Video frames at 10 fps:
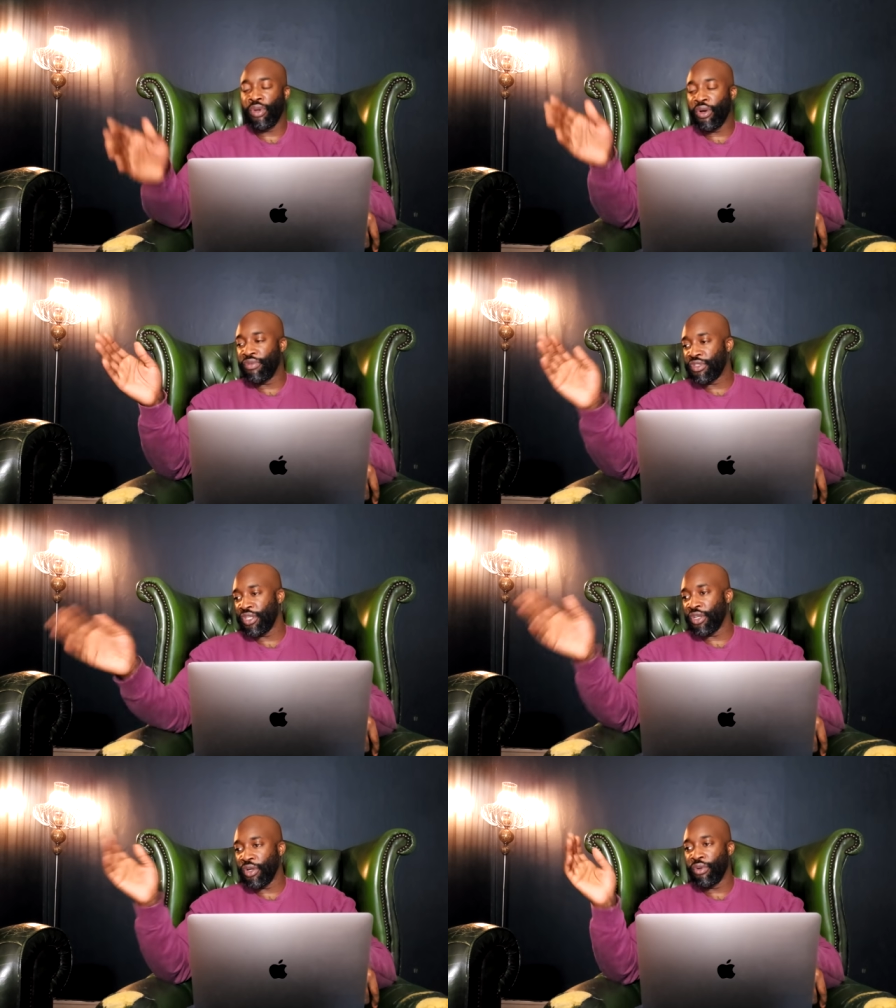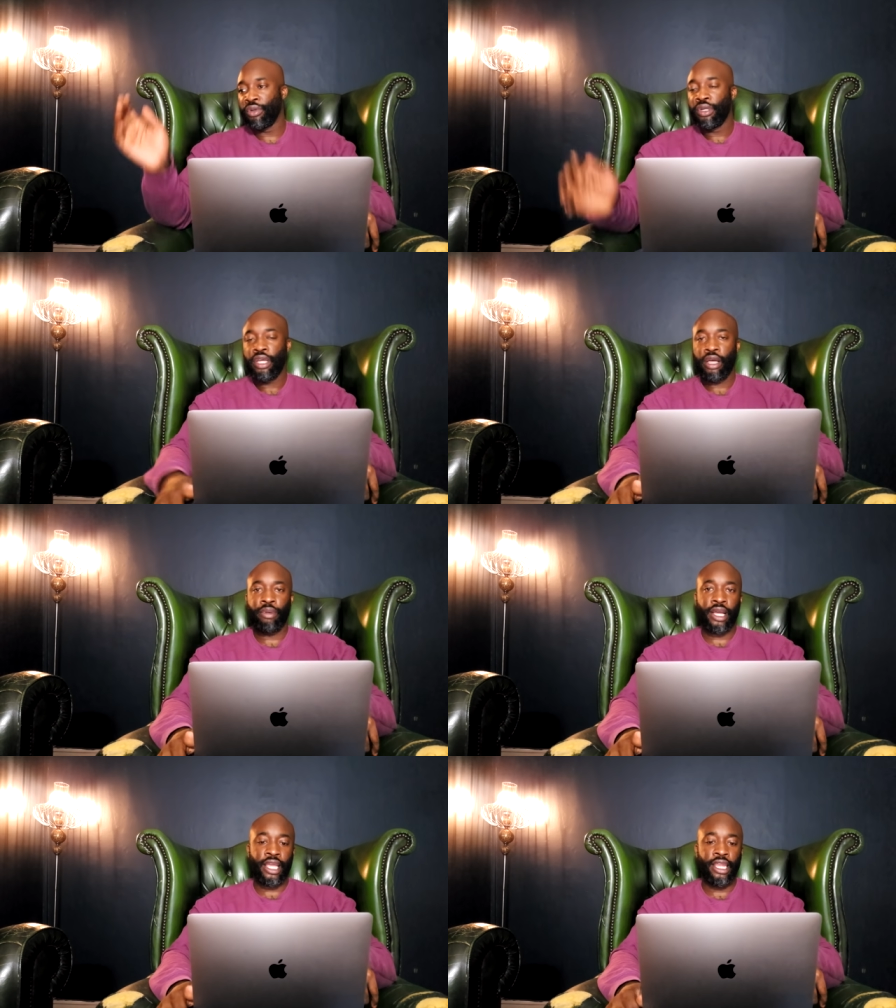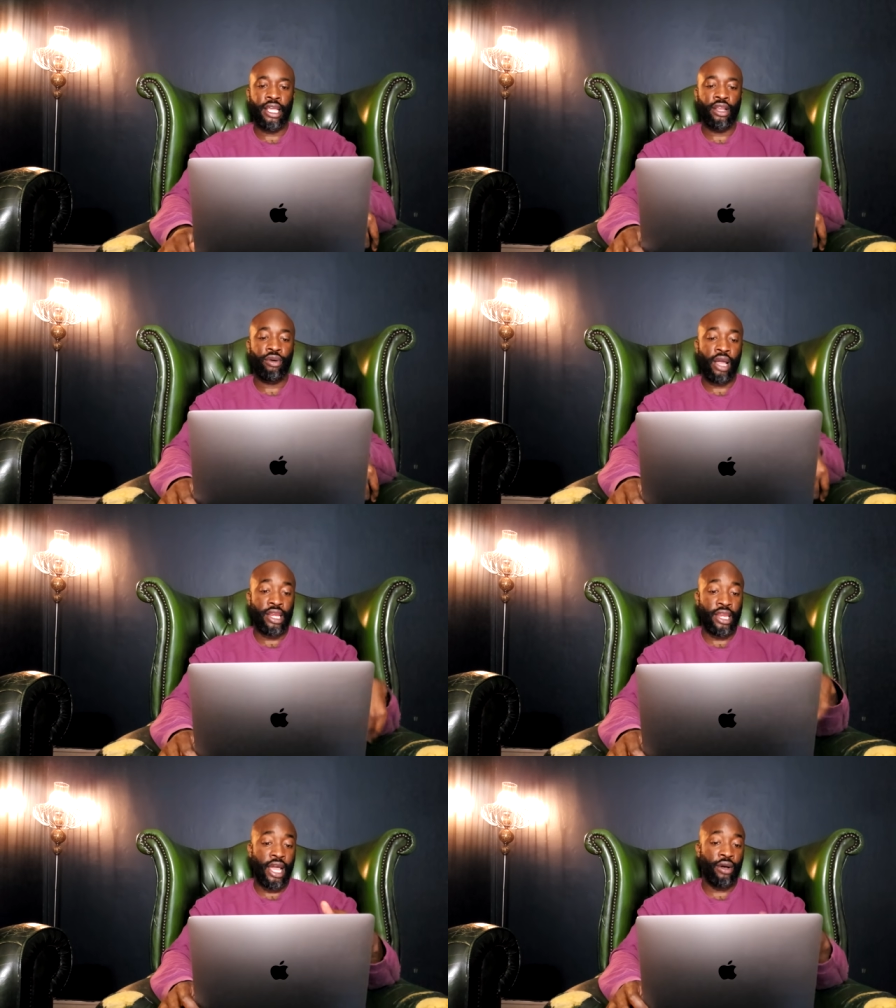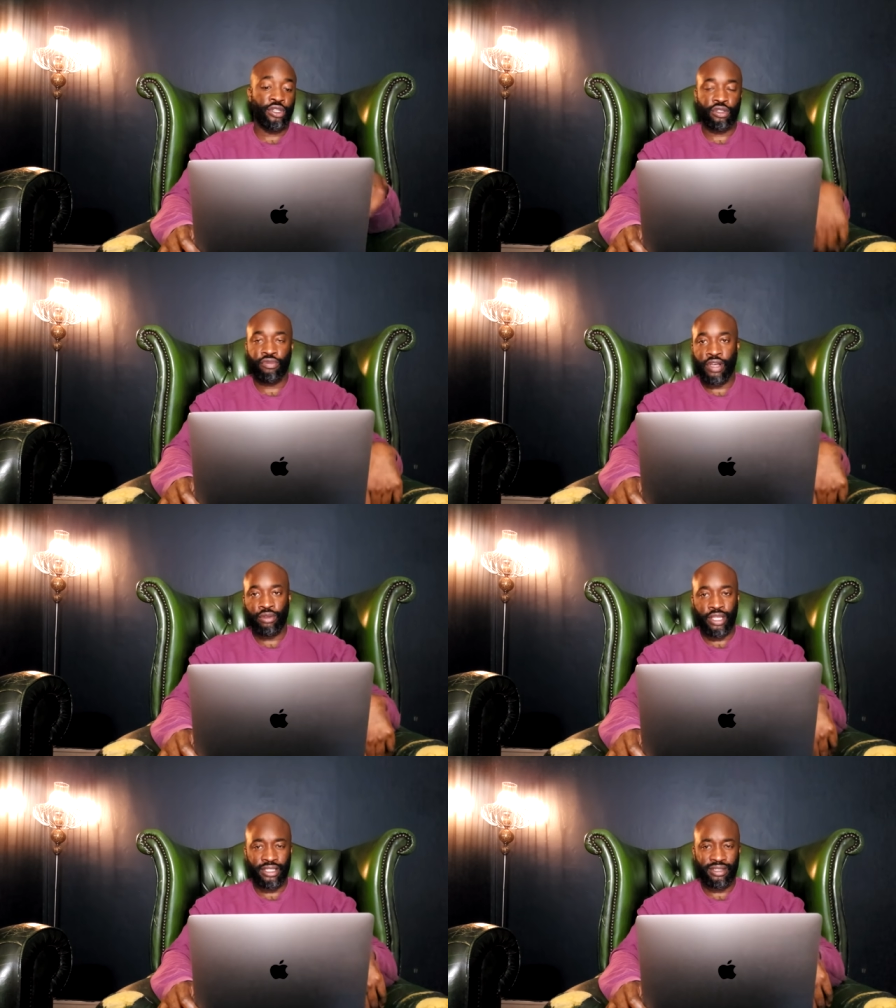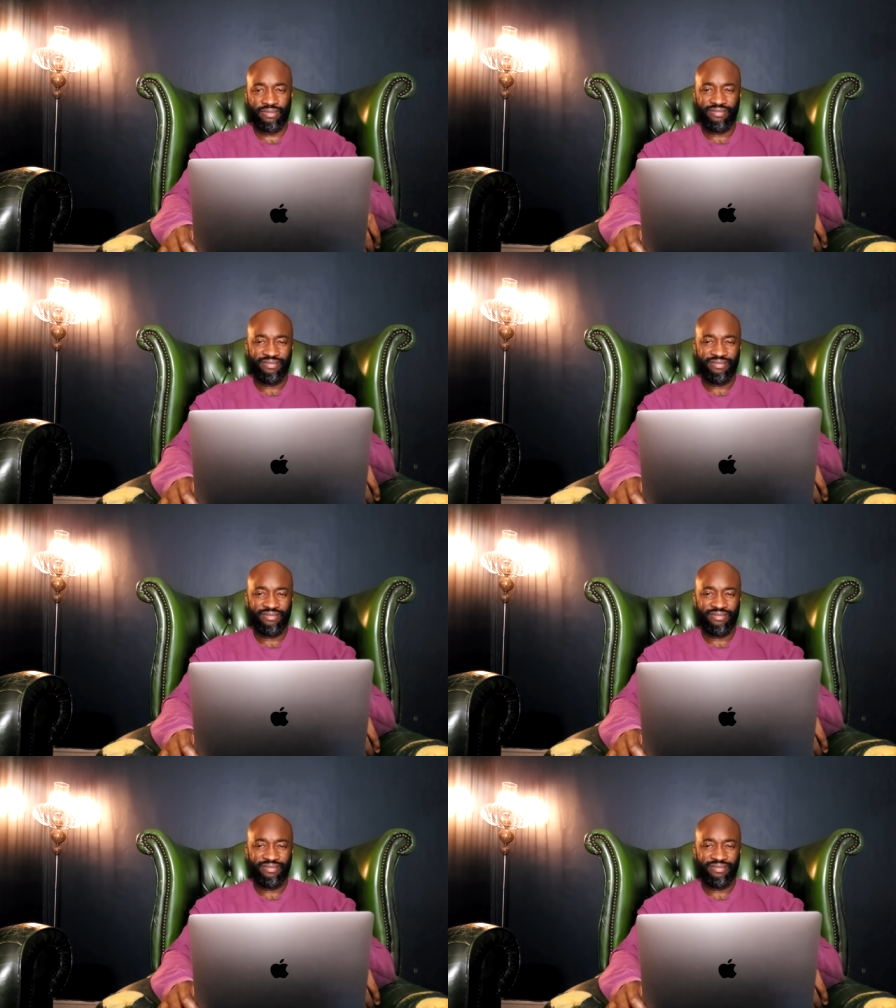We obviously know about Canelo and now Oscar Valdez.